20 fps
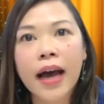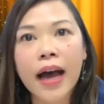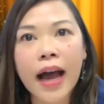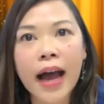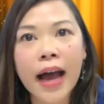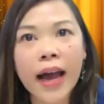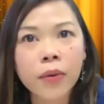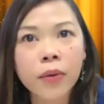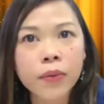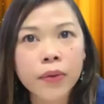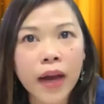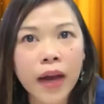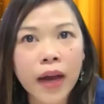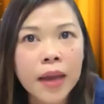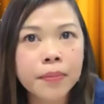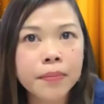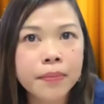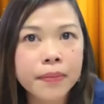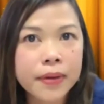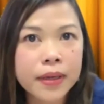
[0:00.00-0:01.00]

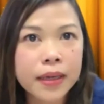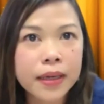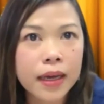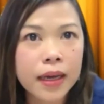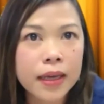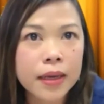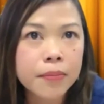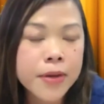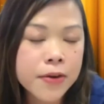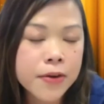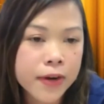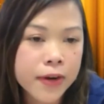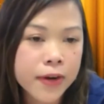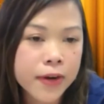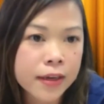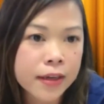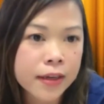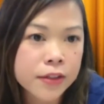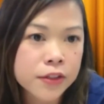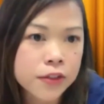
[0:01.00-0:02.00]
I
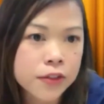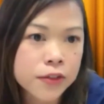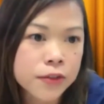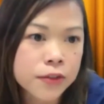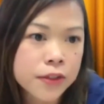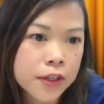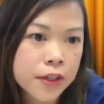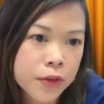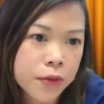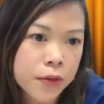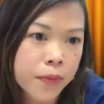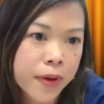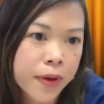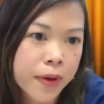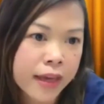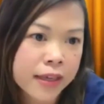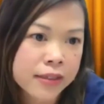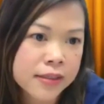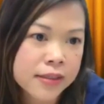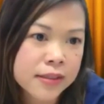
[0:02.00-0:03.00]
immigrated to the
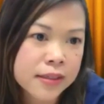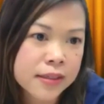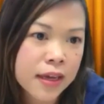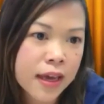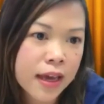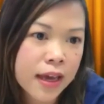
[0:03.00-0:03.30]
US.